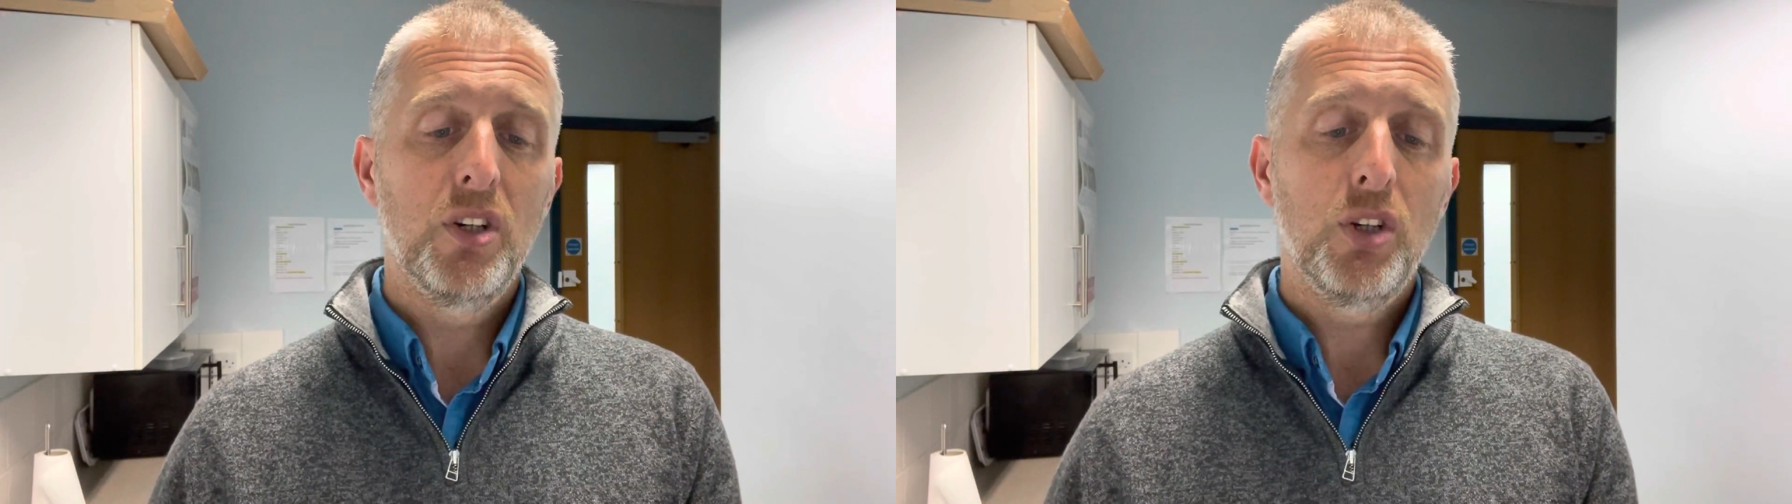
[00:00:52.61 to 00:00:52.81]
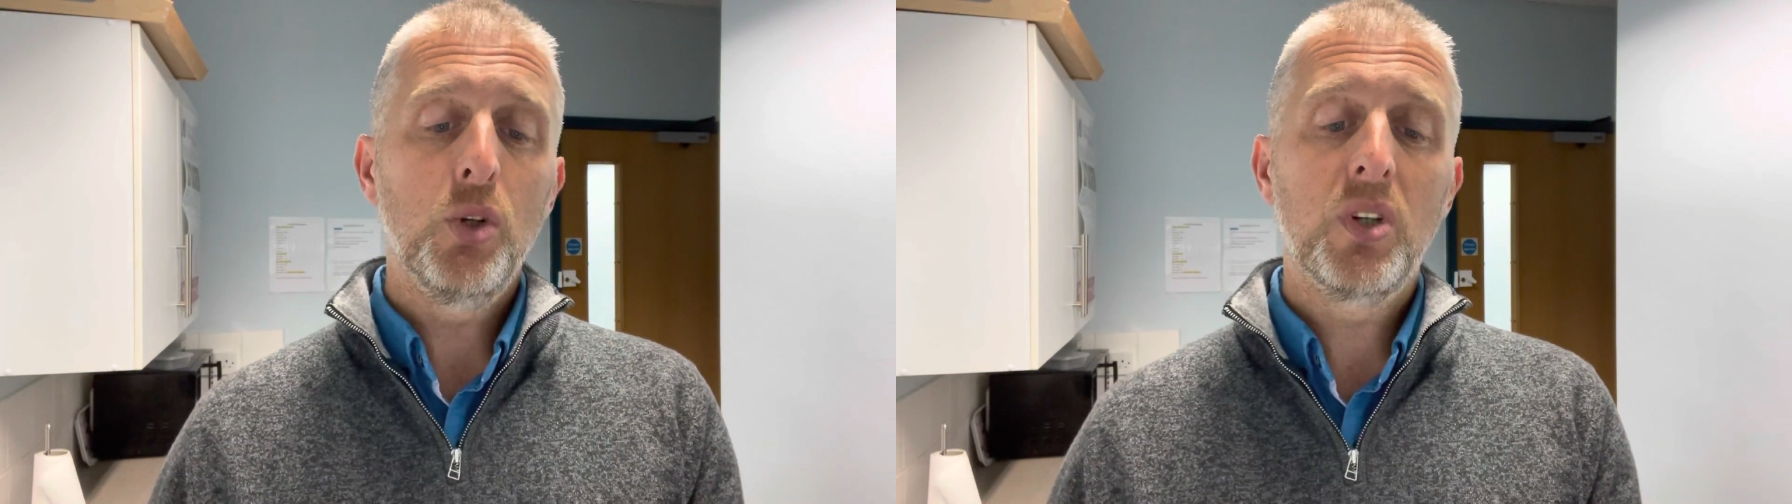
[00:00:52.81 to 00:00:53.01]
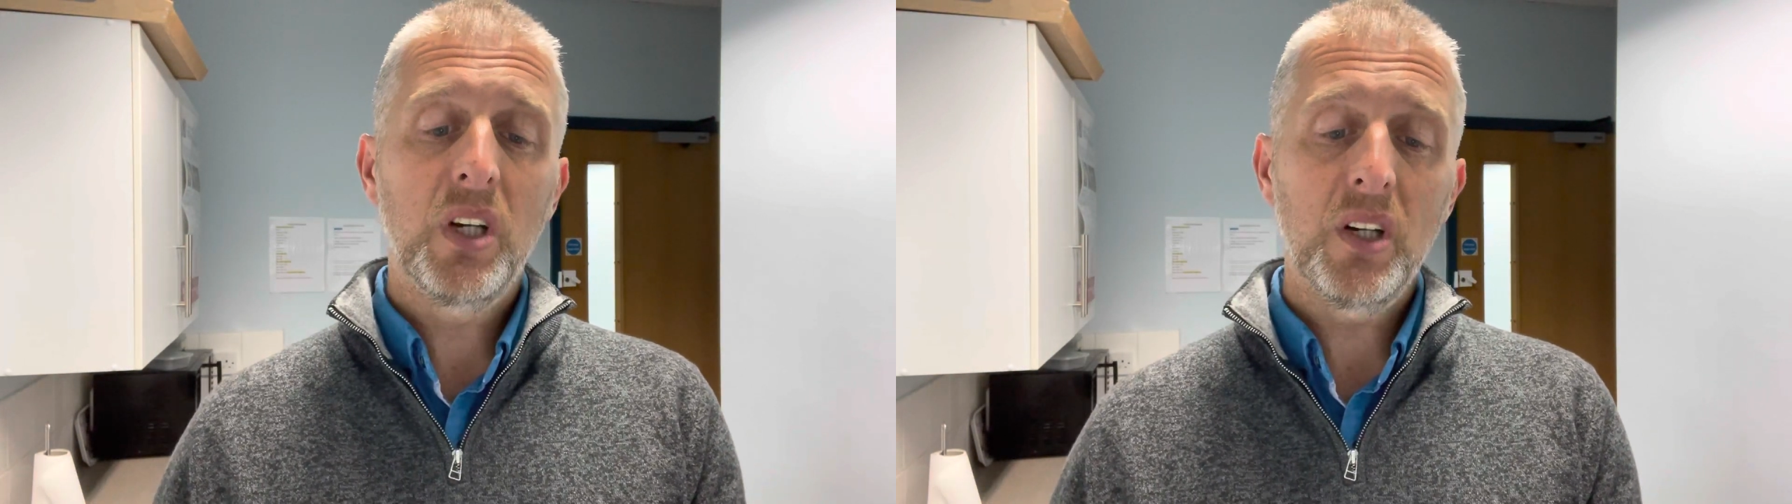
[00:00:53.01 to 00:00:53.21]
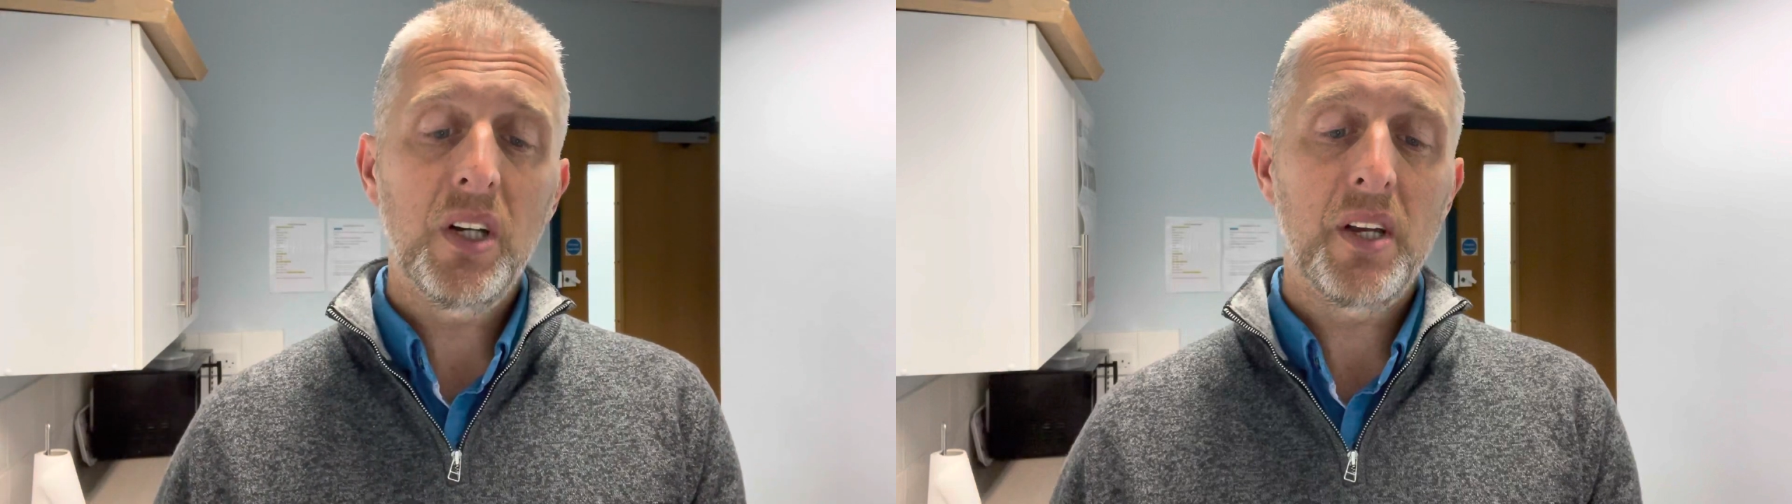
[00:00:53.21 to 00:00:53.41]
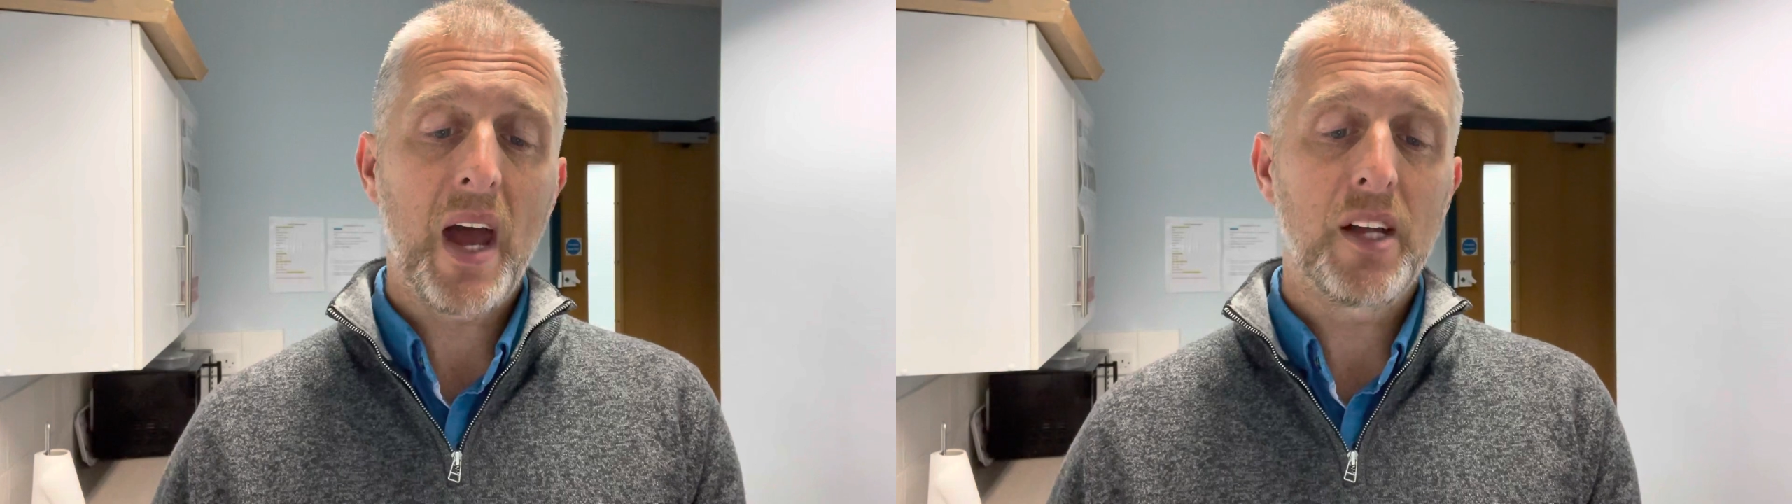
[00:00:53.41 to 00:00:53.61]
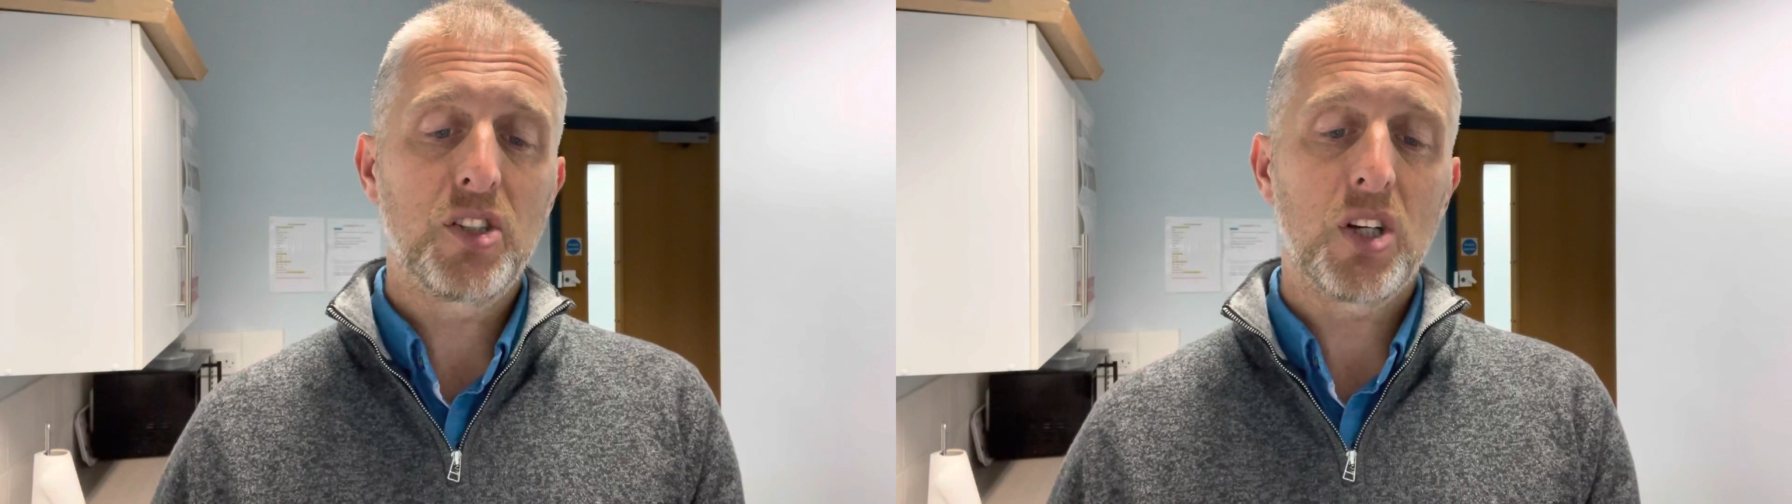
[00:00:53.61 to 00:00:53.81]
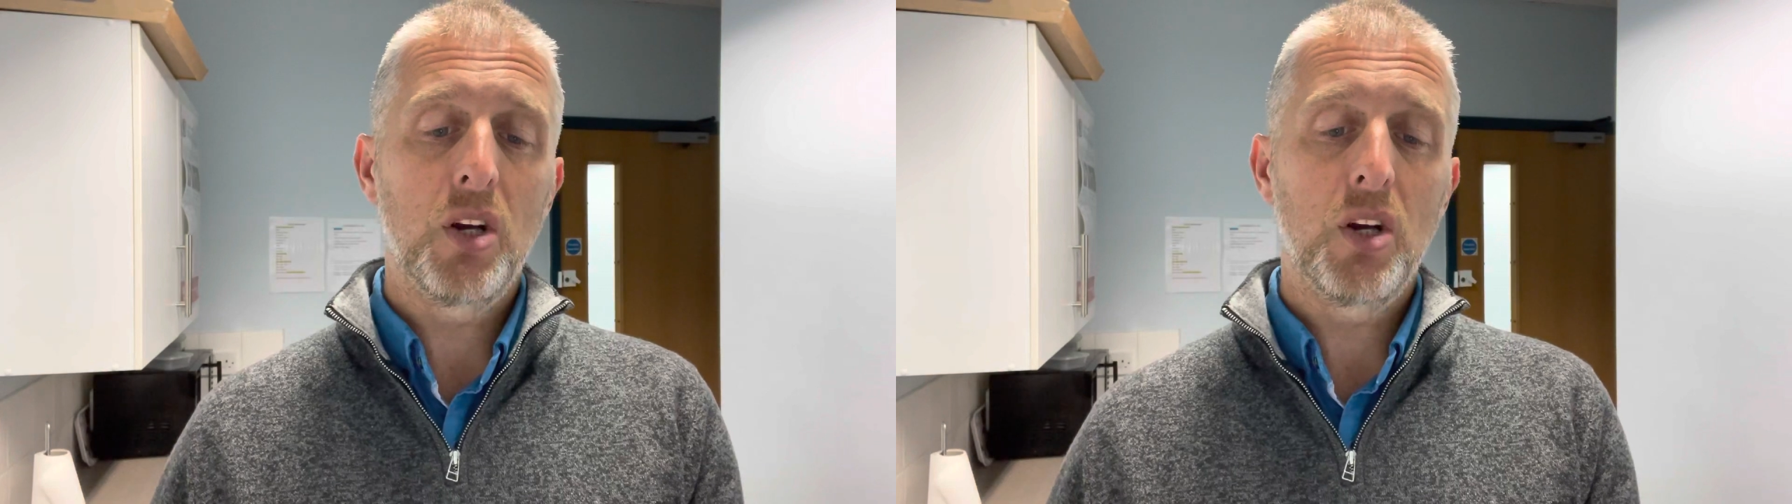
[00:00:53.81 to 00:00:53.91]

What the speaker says: "You Gileadites